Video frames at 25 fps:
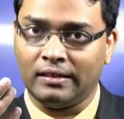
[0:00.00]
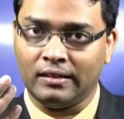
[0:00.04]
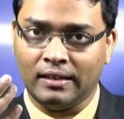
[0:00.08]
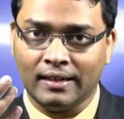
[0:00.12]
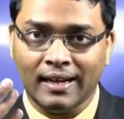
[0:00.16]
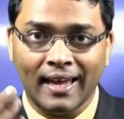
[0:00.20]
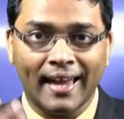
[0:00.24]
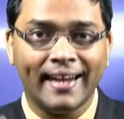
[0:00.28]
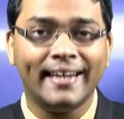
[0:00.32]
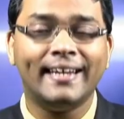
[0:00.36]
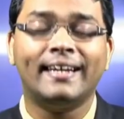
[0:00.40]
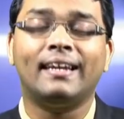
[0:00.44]

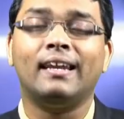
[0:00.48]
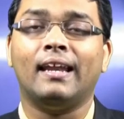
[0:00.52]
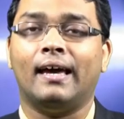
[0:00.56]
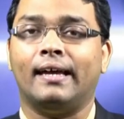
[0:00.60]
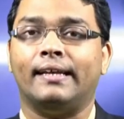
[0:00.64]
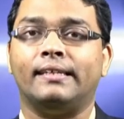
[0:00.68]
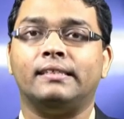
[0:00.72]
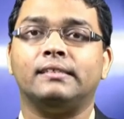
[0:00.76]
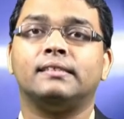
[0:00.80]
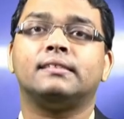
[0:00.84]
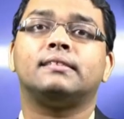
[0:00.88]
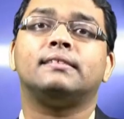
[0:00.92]
light
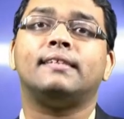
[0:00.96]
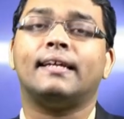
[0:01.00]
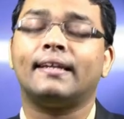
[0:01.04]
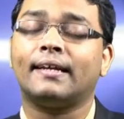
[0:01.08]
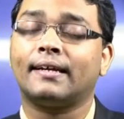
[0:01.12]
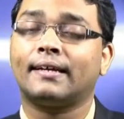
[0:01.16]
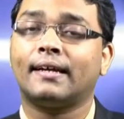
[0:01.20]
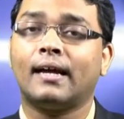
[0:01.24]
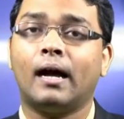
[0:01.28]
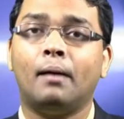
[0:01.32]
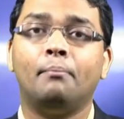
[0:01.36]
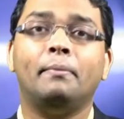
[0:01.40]
lines that
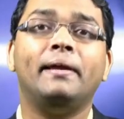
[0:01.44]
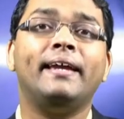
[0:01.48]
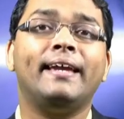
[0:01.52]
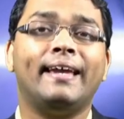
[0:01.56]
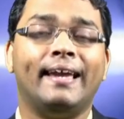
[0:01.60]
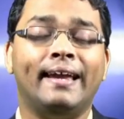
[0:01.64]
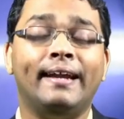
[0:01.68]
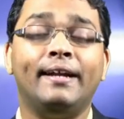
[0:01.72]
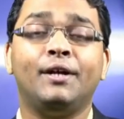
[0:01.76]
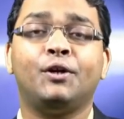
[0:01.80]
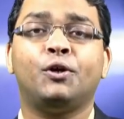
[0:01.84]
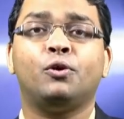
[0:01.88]
are coming
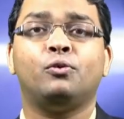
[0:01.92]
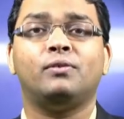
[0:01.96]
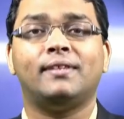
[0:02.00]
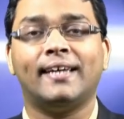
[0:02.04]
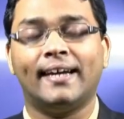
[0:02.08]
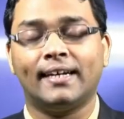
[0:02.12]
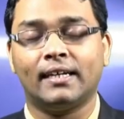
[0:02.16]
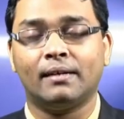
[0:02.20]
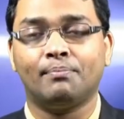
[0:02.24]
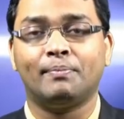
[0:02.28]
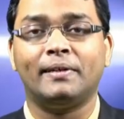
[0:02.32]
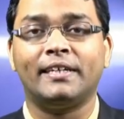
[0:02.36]
into
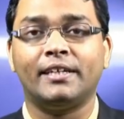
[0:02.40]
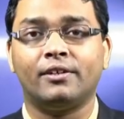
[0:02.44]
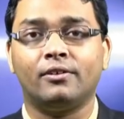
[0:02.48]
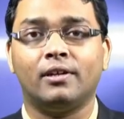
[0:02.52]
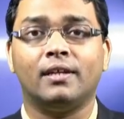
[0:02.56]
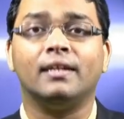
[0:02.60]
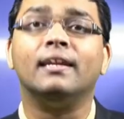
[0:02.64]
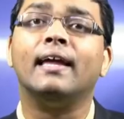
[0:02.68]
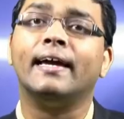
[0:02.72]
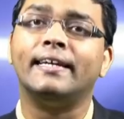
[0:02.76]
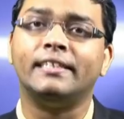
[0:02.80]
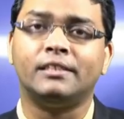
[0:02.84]
that
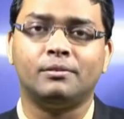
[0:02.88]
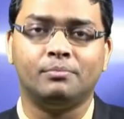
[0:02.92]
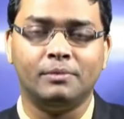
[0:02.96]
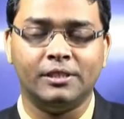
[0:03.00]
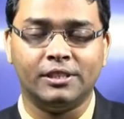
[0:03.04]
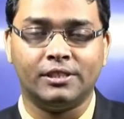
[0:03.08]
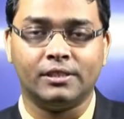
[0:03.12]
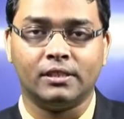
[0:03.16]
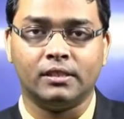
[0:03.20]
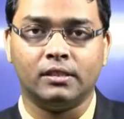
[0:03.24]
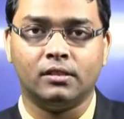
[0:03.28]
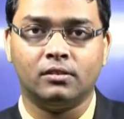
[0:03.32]
particular light
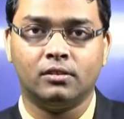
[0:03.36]
meter.